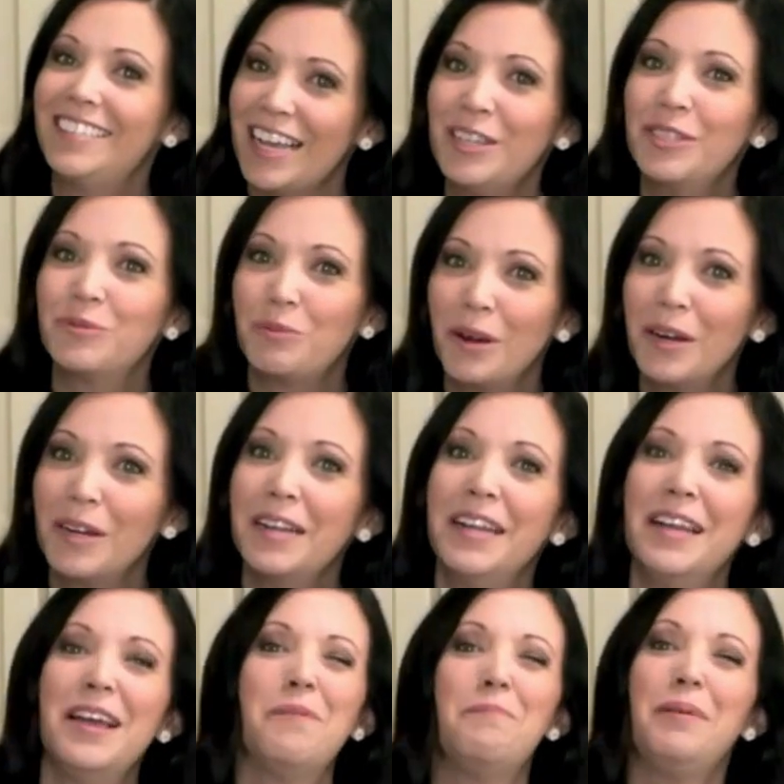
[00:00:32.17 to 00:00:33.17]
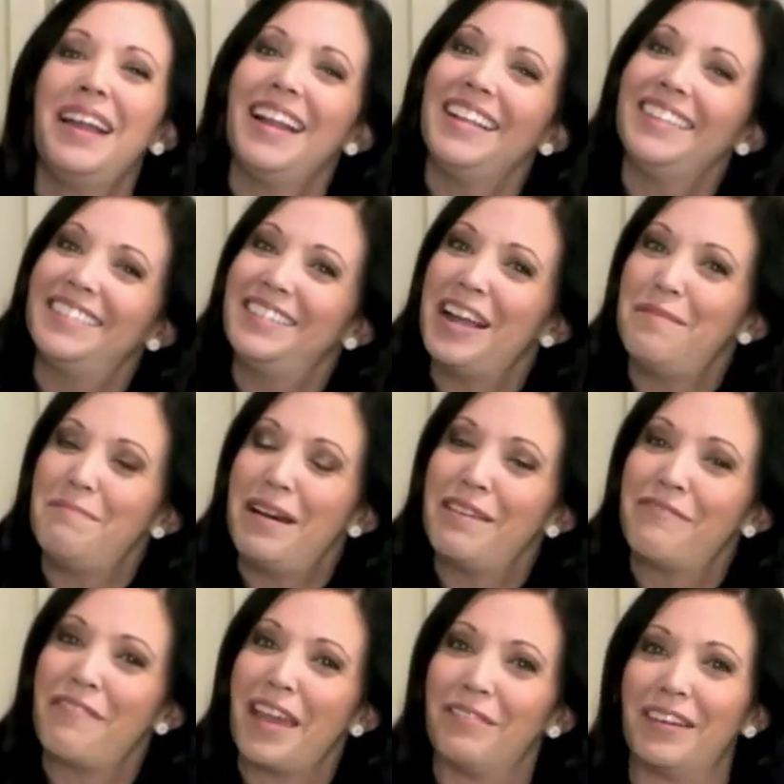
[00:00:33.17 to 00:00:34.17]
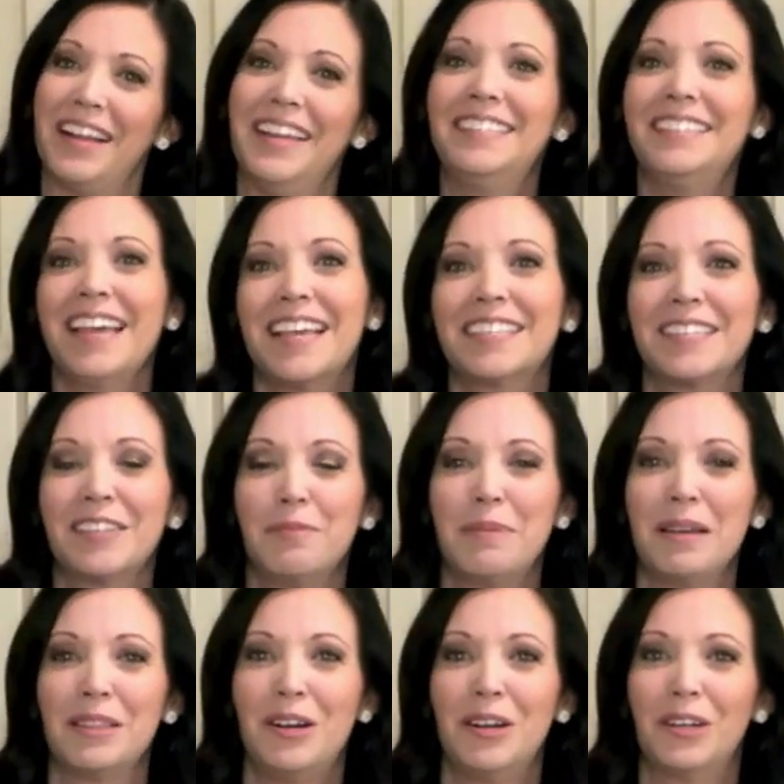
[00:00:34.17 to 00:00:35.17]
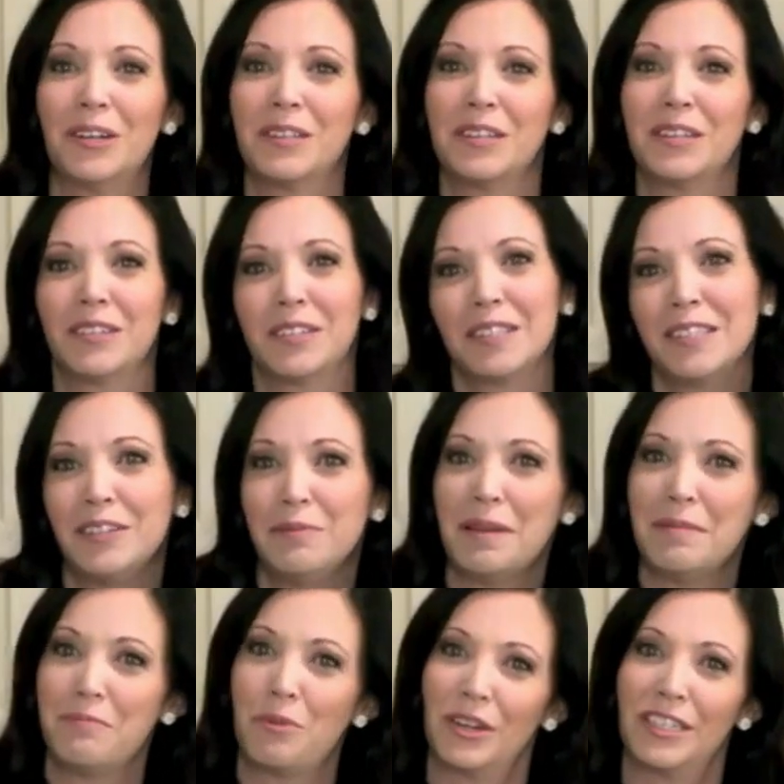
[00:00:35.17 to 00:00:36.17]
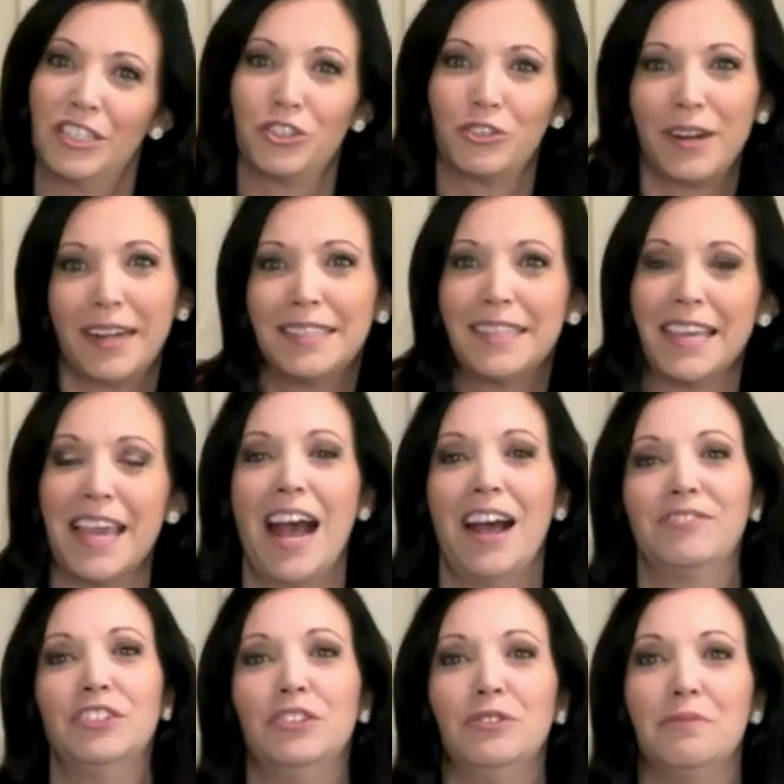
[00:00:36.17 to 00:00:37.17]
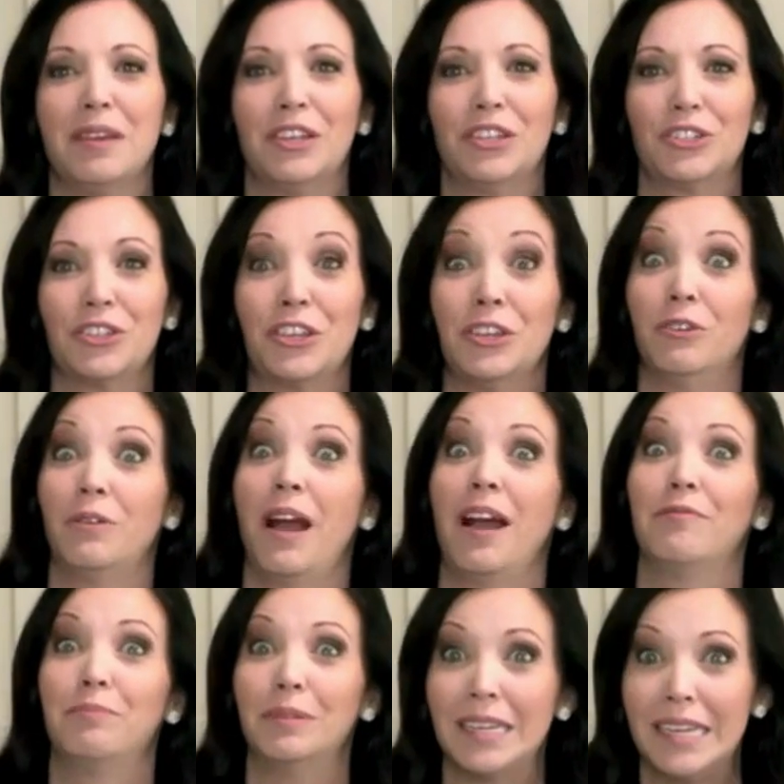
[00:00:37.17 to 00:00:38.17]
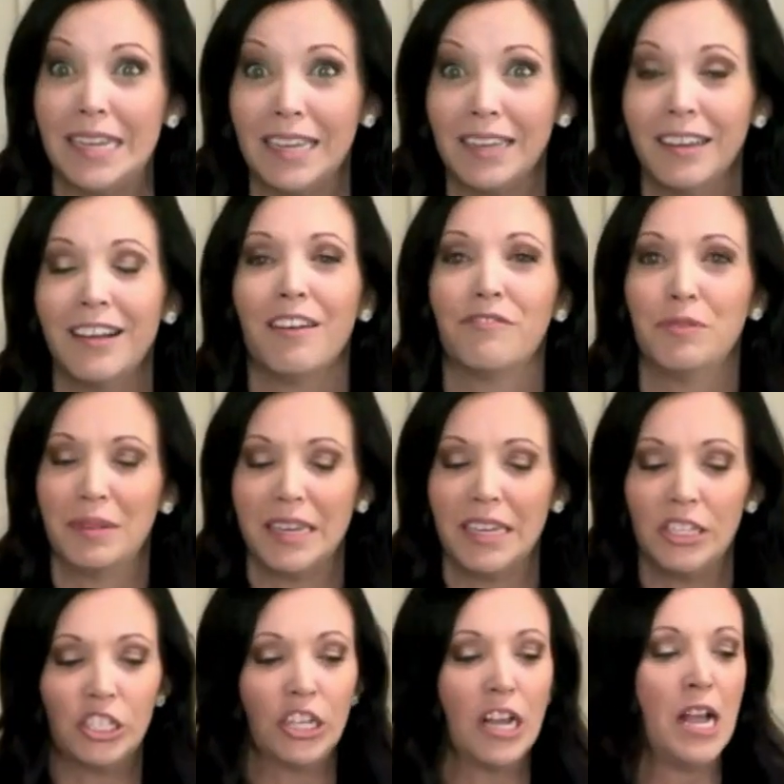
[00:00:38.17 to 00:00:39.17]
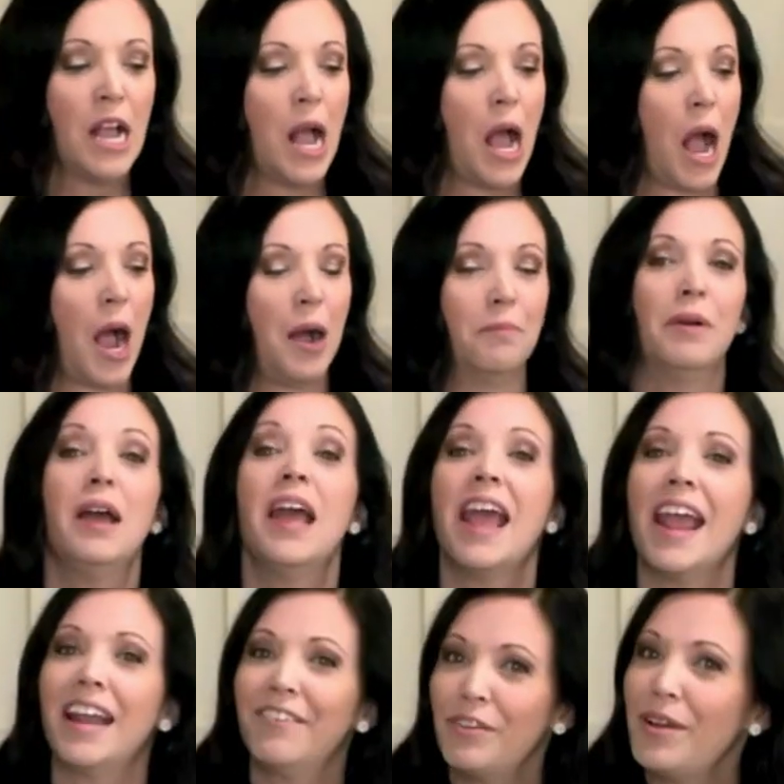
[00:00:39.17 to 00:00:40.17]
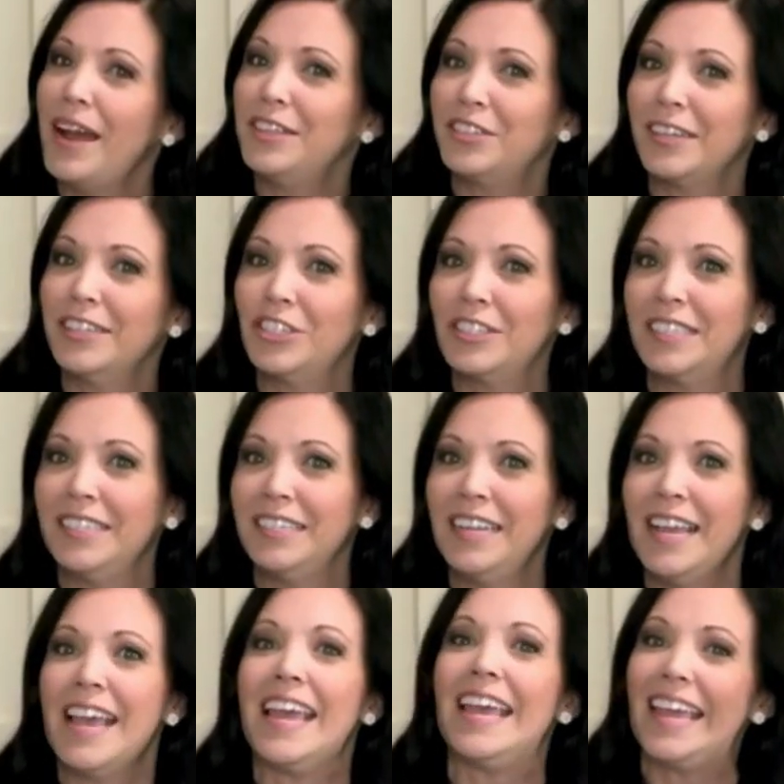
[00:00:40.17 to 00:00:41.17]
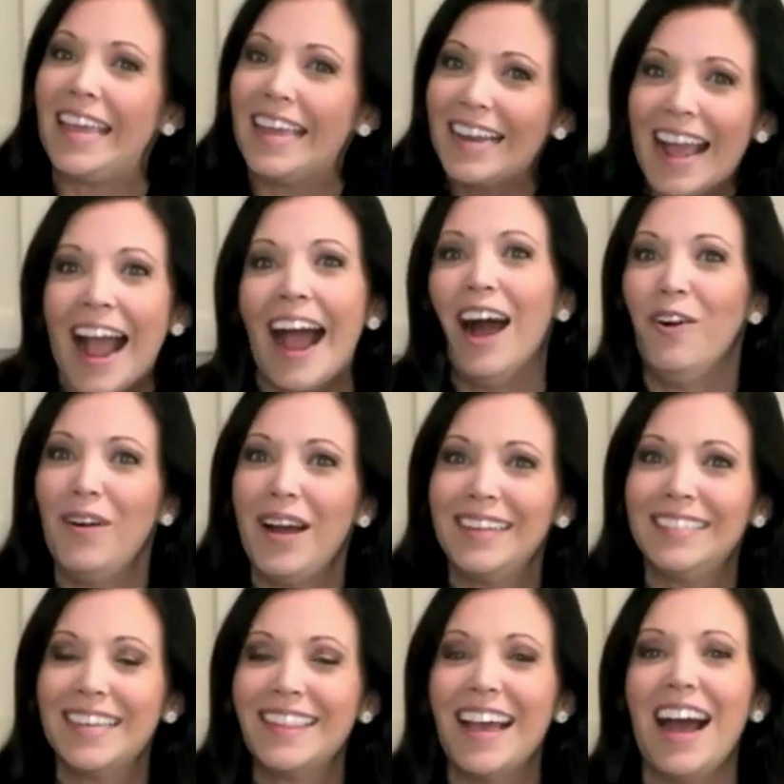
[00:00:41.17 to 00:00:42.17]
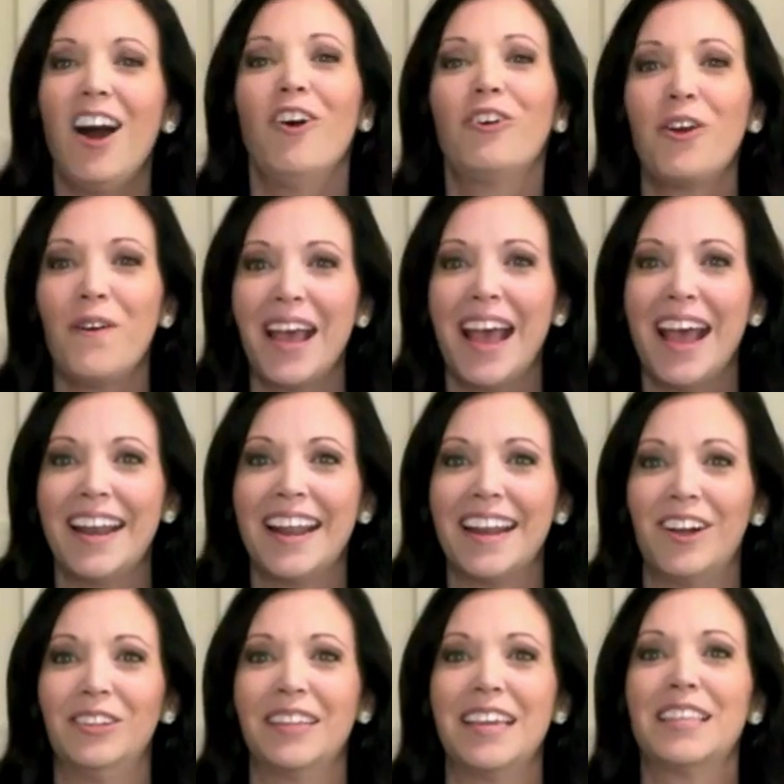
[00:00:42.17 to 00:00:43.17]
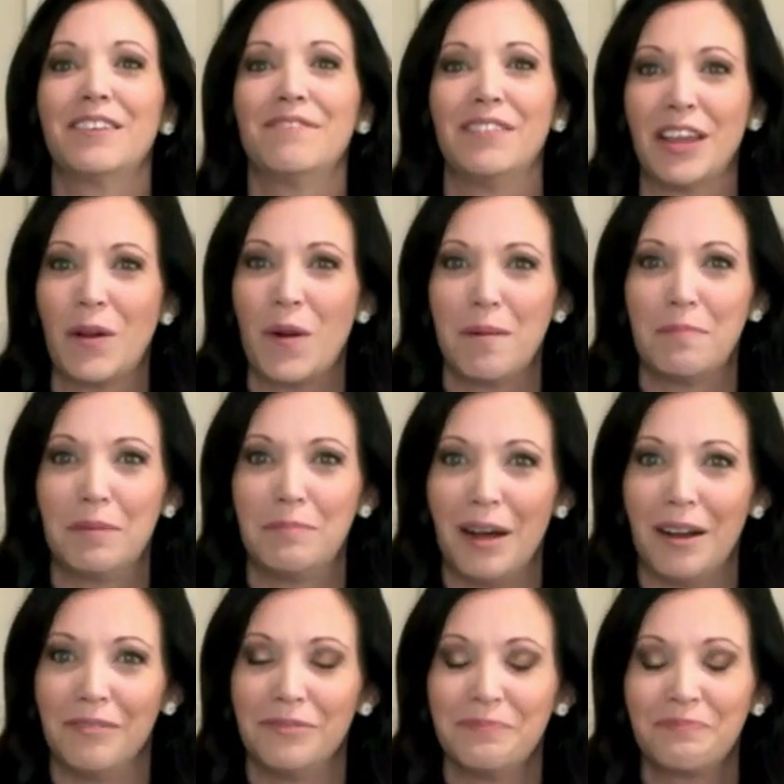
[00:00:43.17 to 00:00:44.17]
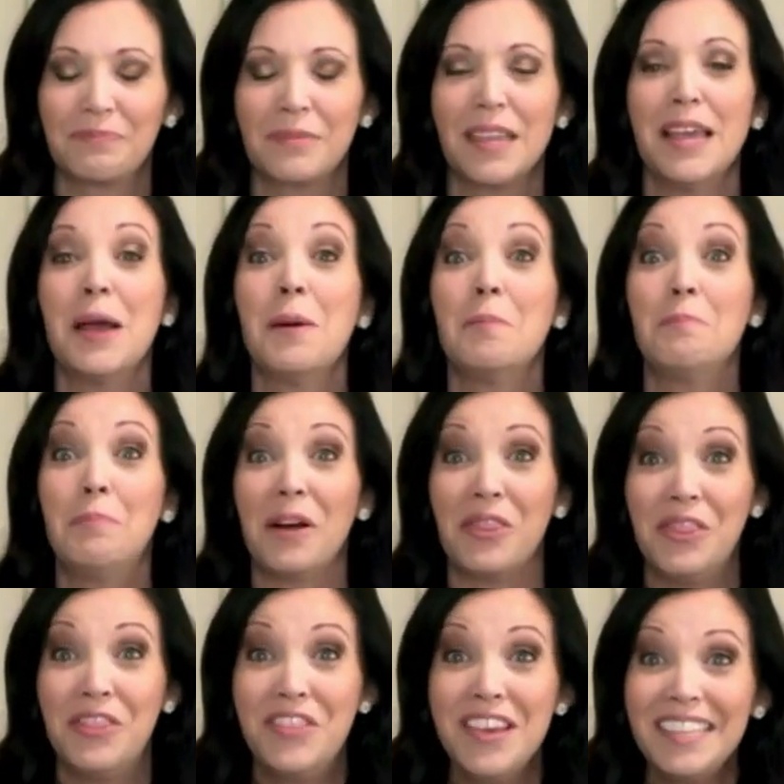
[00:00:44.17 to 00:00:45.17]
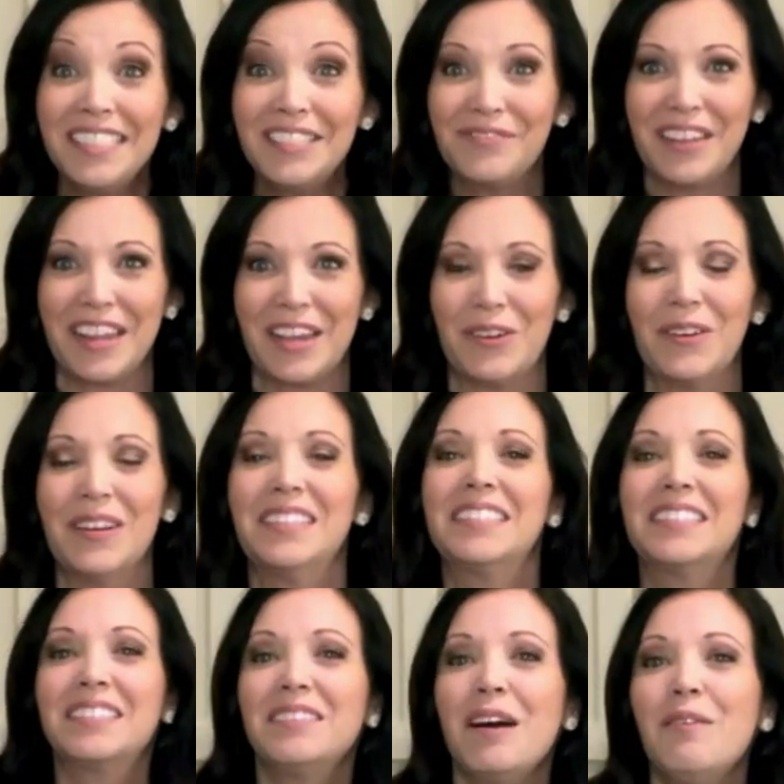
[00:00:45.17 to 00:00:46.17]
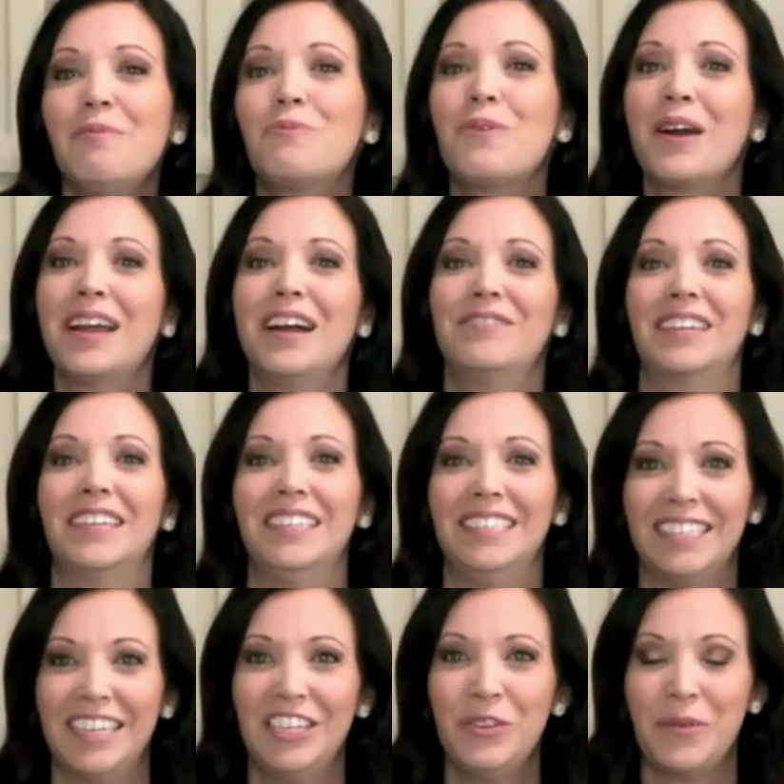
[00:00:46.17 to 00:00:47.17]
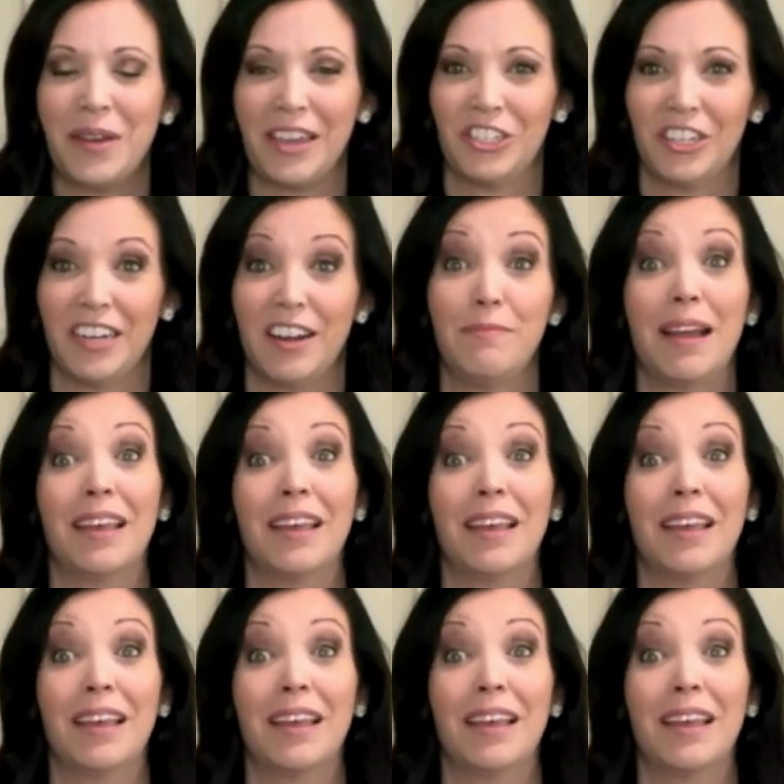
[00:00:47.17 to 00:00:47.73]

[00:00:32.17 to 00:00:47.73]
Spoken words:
does work, but it's not my favorite. It takes a little bit longer. There's a little bit more tricks that you have to do to make sure that you don't have bleeding of the bleach. And if you guys are interested in how I did that, I'll go ahead and I'll link the video up above. But this video, it's somewhat of a continuation of my